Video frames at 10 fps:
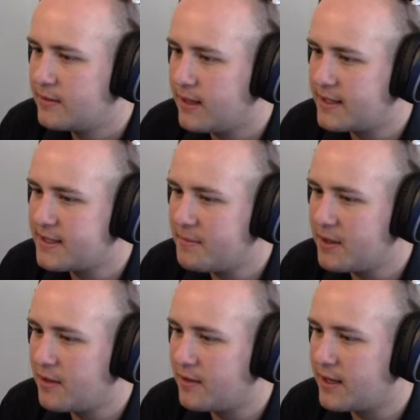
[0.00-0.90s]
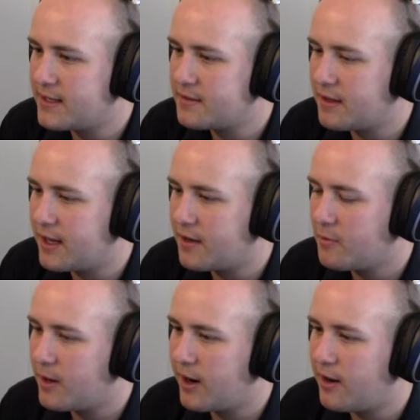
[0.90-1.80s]
Like something along the lines of
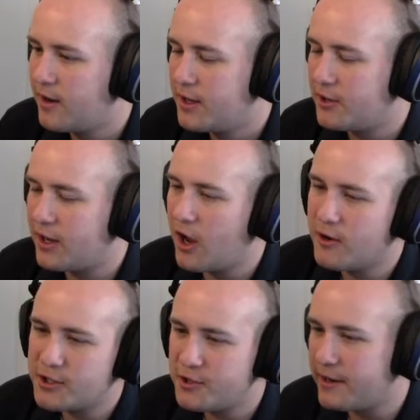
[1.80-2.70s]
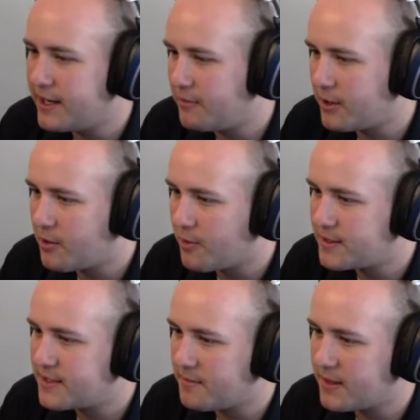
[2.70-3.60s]
like where like, oh shoot, I didn't
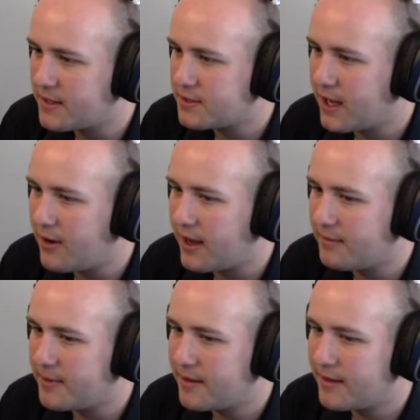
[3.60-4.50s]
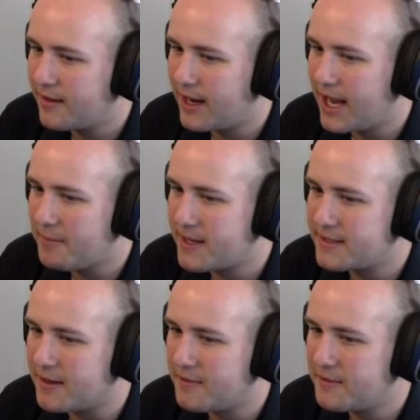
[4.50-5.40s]
record something, so now I'm gonna hate
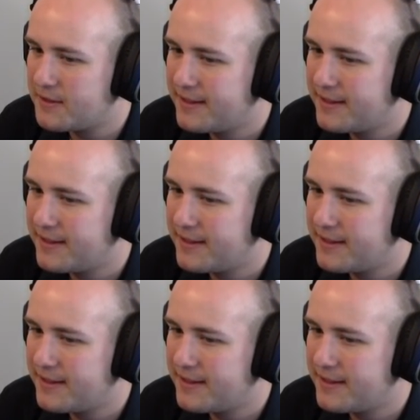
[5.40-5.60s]
myself.